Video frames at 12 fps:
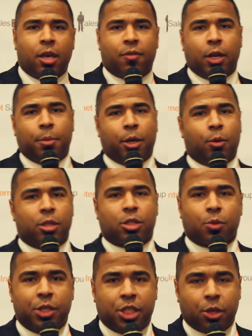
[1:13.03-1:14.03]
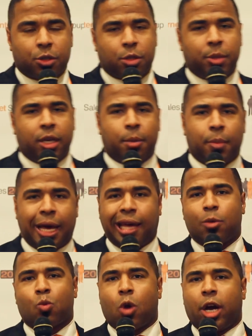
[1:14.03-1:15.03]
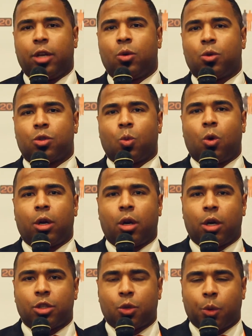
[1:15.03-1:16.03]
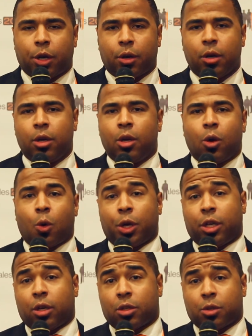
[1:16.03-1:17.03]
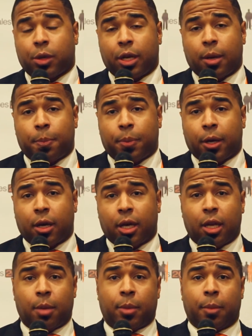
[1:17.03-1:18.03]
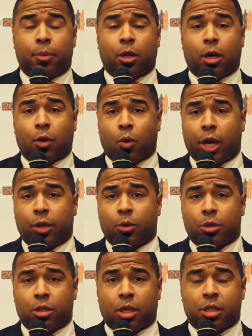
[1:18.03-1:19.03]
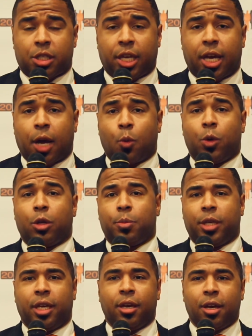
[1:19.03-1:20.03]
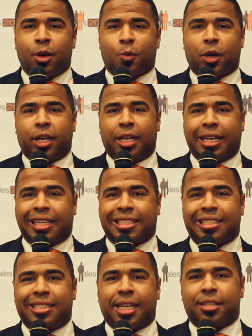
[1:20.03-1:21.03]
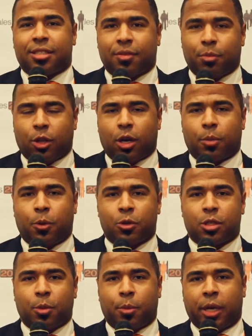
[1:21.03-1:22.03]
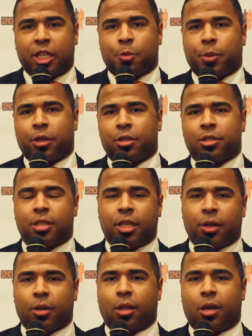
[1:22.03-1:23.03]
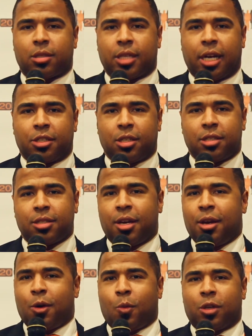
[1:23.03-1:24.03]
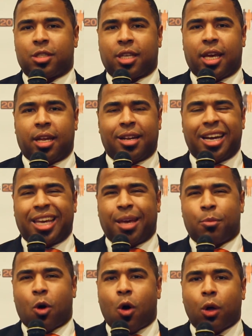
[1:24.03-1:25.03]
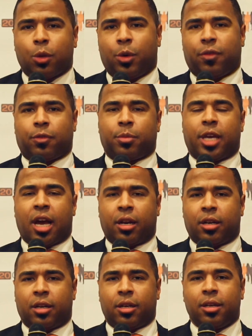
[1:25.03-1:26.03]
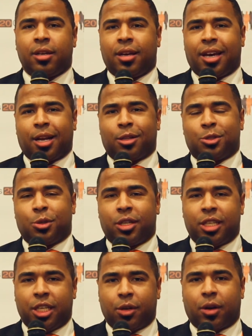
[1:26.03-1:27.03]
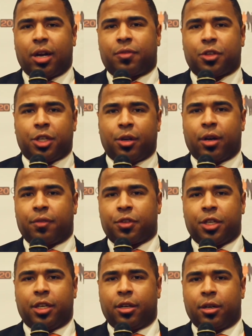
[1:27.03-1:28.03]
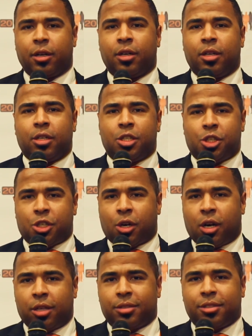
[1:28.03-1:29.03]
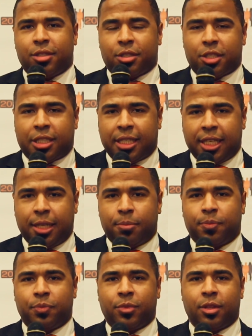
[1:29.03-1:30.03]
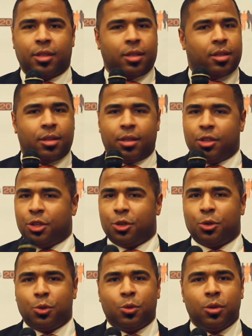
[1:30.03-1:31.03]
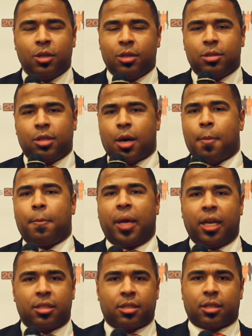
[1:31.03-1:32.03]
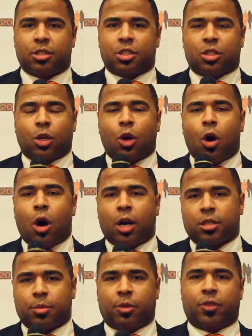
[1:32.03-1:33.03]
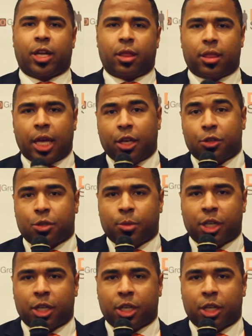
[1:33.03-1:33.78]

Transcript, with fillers: If anybody wants to reach out to me, I'm at Ryan Holtz one on Twitter, or you can also hit up uh, hit up my blog, Ryan Holtz dot C A. I will be writing an extensive blog post about my experience here in Los Angeles. Once again, I came all the way from Canada, and I'll do it year after year after year. Sean, your team, you, amazing. Just an awesome event. Thank you so